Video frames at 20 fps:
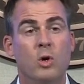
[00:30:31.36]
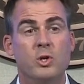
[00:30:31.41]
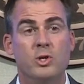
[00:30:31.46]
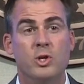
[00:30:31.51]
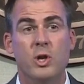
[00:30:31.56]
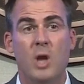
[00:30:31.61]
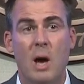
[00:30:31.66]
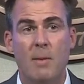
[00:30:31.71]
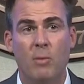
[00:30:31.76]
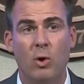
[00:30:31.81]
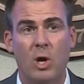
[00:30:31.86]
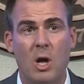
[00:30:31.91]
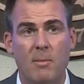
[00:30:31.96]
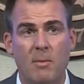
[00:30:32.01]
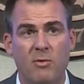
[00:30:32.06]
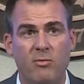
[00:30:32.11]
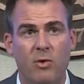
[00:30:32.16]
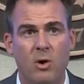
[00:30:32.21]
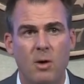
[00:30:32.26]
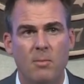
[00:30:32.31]
Where's the number
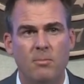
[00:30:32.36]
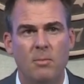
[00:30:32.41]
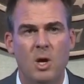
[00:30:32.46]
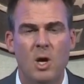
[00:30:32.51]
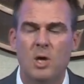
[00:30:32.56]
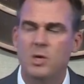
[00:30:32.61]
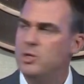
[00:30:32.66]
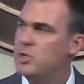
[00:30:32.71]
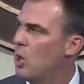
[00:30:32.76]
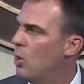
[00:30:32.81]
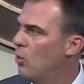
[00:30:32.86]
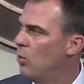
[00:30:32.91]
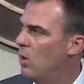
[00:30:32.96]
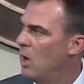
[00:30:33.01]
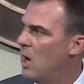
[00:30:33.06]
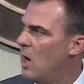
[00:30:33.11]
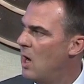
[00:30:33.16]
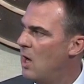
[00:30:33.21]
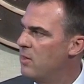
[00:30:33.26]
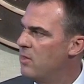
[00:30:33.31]
coming from?
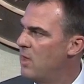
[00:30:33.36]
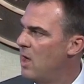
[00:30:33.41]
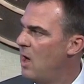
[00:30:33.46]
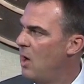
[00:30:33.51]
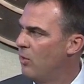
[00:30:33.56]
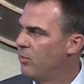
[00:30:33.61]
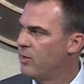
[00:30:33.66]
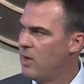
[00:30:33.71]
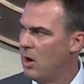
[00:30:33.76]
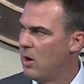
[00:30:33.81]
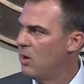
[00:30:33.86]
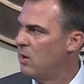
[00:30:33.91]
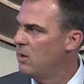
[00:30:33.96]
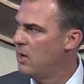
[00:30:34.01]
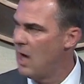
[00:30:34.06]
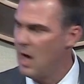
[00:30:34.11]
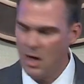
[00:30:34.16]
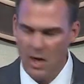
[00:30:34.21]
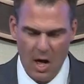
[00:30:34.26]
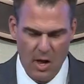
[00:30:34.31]
So the
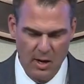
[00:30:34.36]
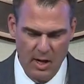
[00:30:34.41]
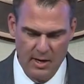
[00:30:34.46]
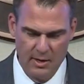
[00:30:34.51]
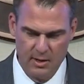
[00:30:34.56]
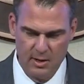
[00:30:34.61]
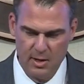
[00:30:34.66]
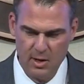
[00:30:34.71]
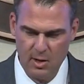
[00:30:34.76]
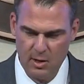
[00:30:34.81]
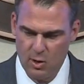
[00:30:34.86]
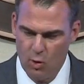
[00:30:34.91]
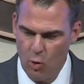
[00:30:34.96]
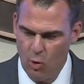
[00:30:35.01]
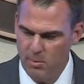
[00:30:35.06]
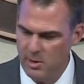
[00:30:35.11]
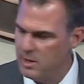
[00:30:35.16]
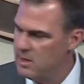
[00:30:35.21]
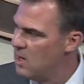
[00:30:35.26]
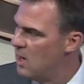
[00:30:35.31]
healthcare, I'll let
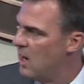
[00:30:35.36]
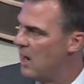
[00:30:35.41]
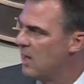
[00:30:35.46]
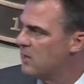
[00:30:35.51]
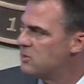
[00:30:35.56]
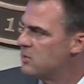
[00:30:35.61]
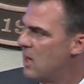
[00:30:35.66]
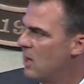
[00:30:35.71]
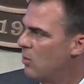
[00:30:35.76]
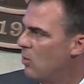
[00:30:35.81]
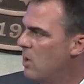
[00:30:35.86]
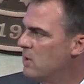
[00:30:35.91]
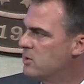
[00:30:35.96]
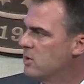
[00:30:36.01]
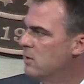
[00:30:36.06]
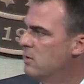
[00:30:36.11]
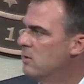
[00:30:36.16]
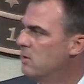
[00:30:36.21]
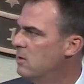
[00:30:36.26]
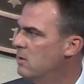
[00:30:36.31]
Corbett answer that question.